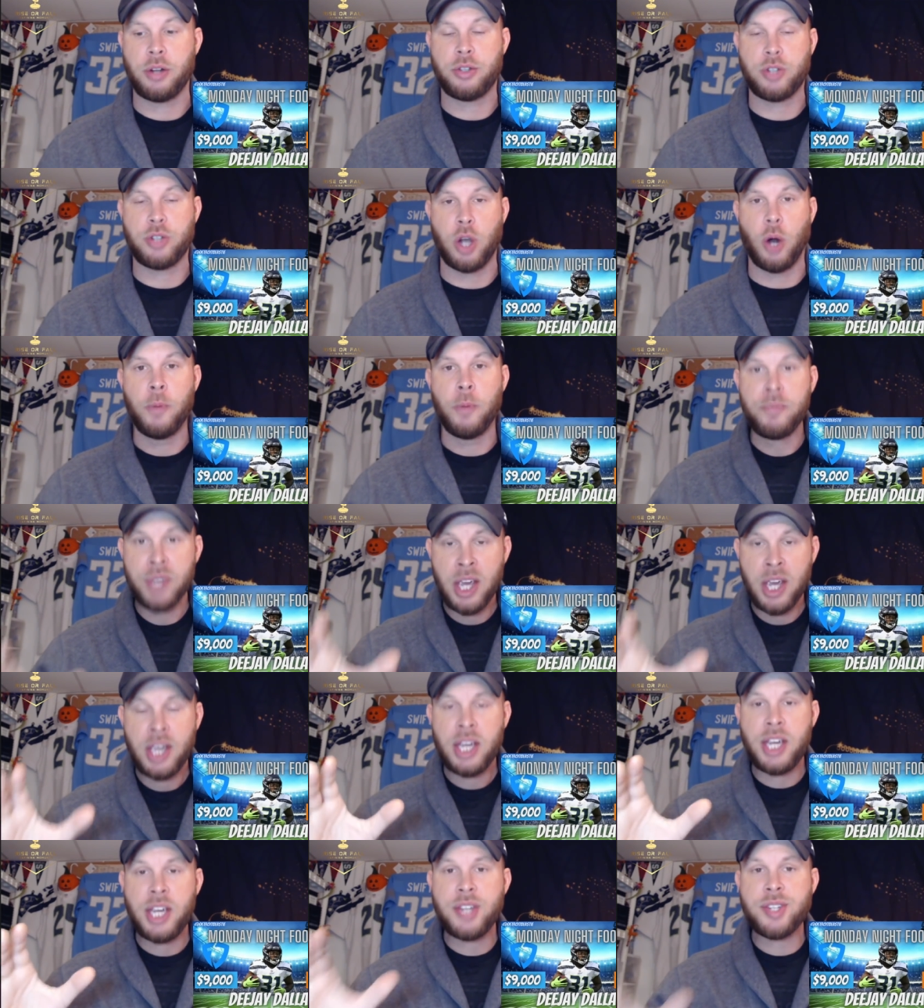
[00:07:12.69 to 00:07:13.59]
So
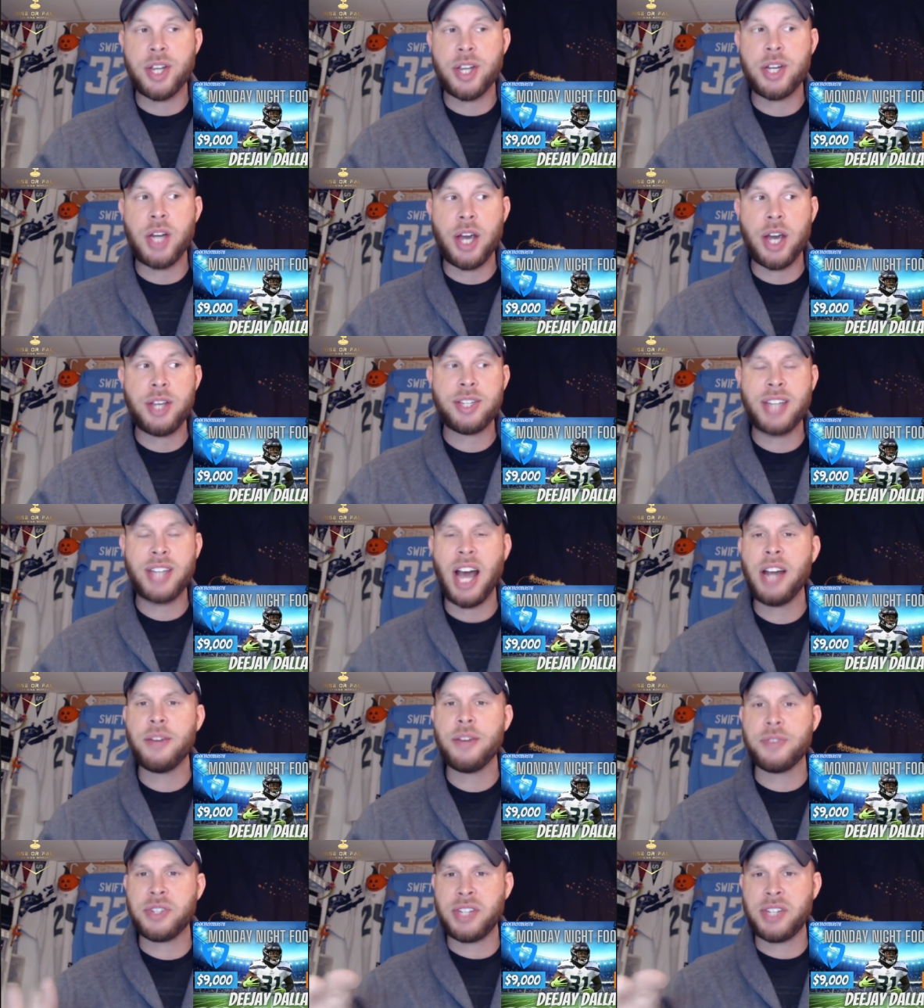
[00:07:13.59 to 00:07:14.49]
he's a nice kind
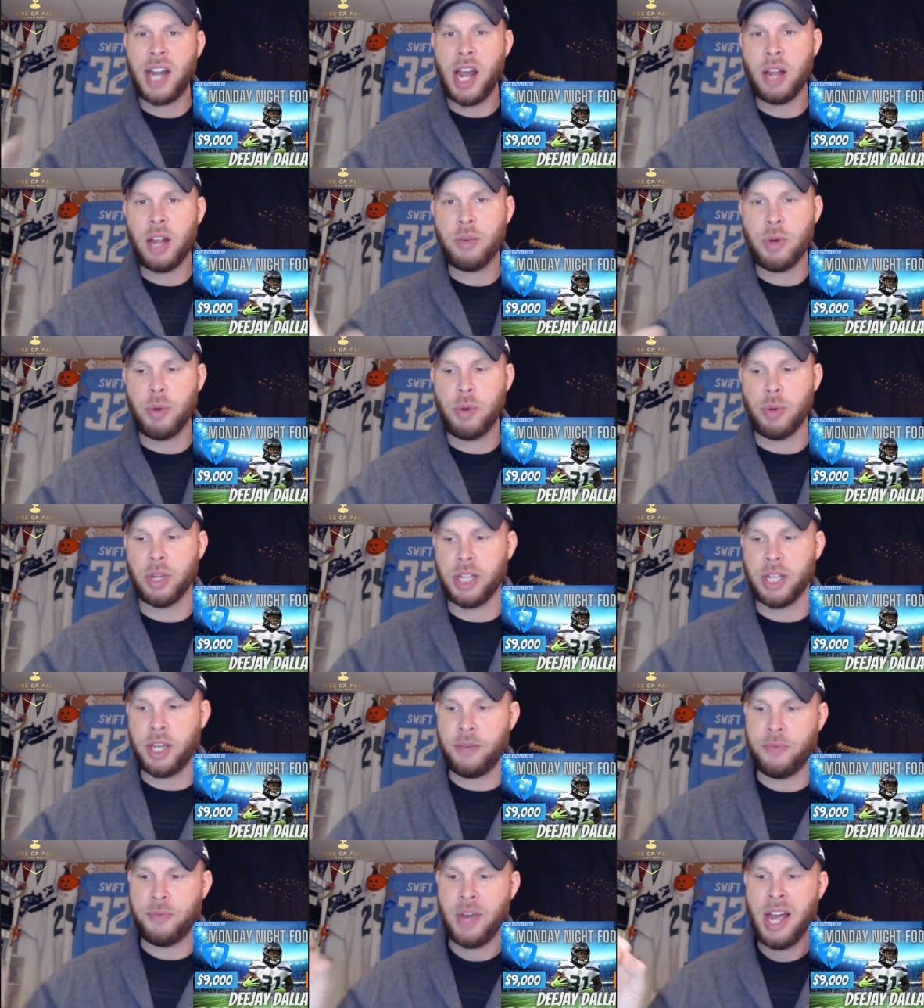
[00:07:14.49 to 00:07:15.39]
of salary
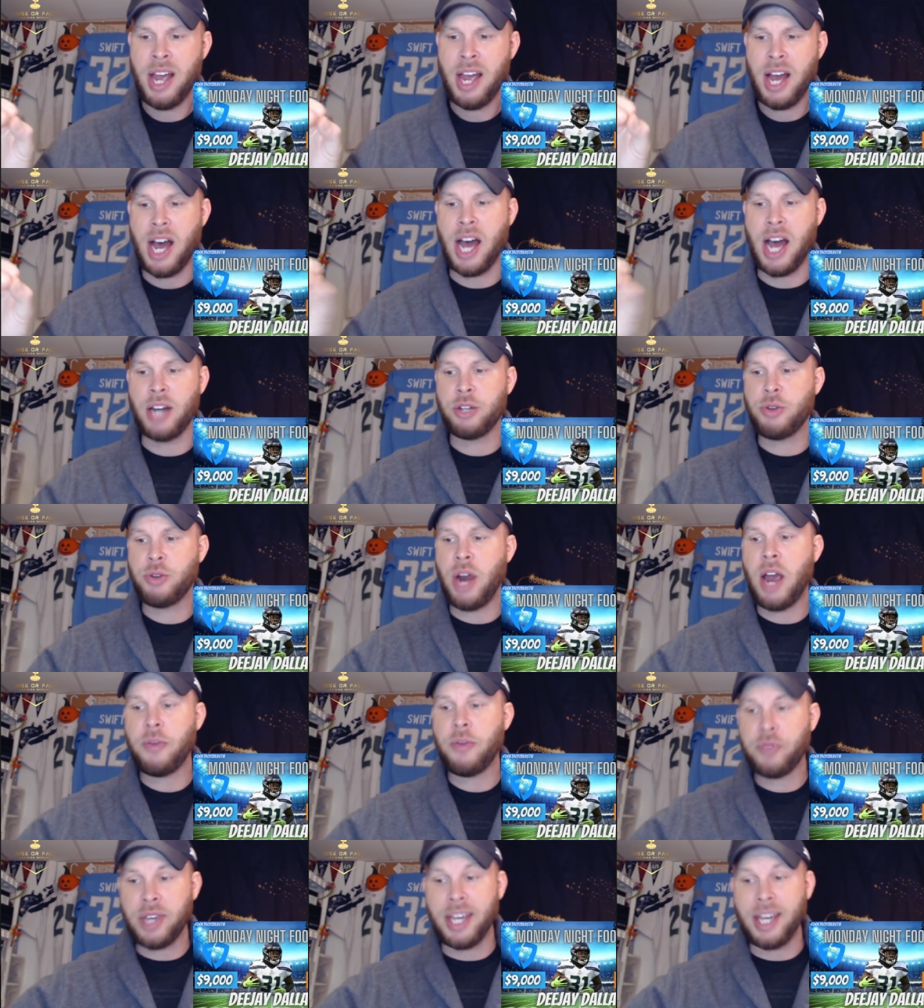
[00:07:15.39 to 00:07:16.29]
relief on
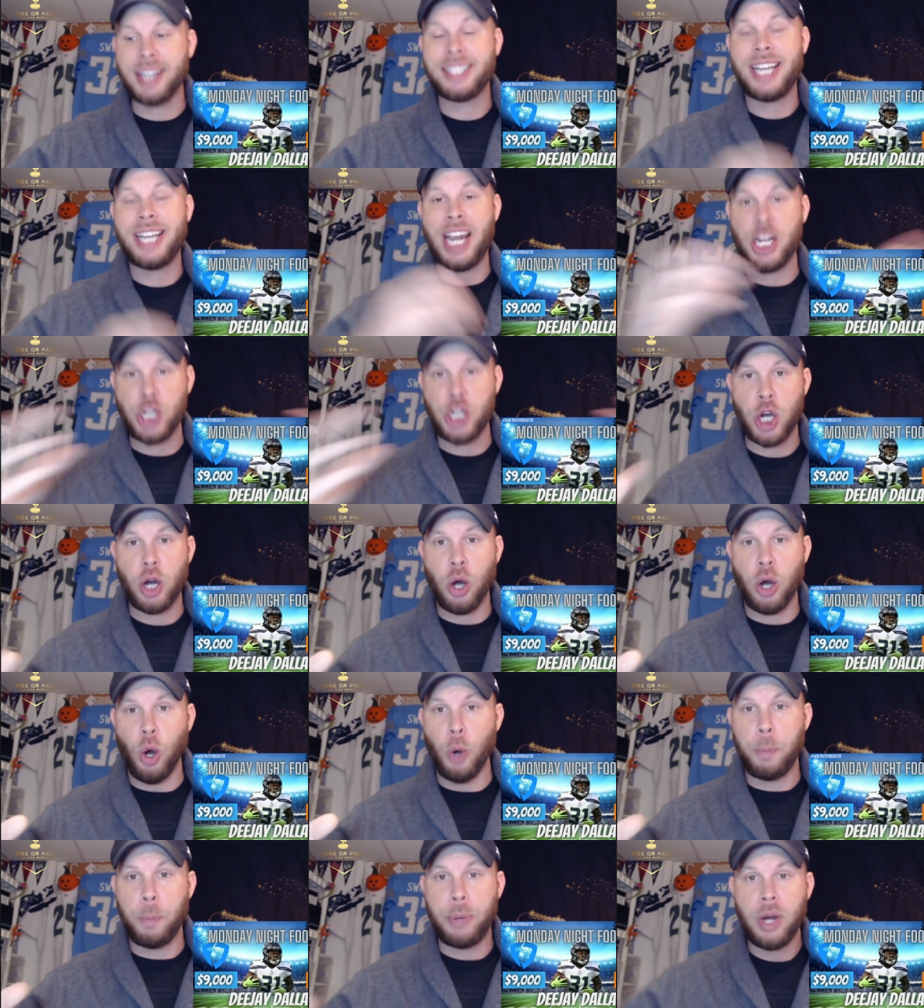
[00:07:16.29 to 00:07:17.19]
DraftKings, and you
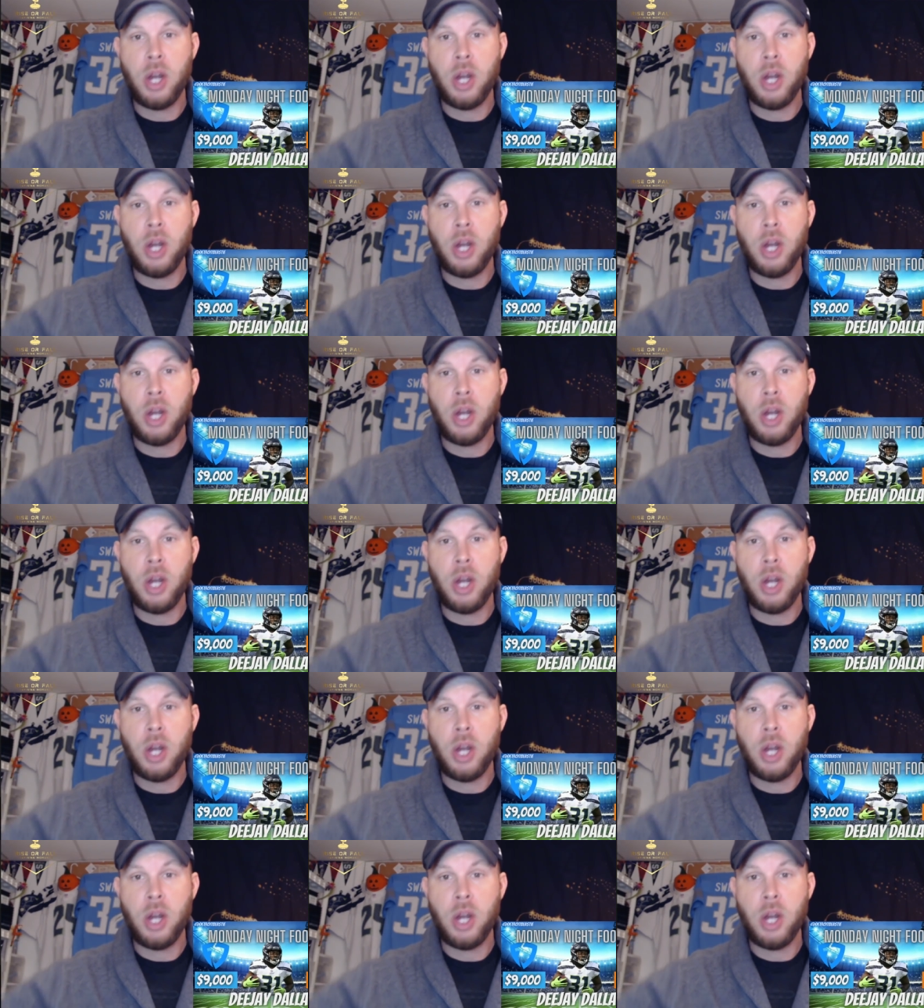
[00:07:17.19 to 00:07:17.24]
hope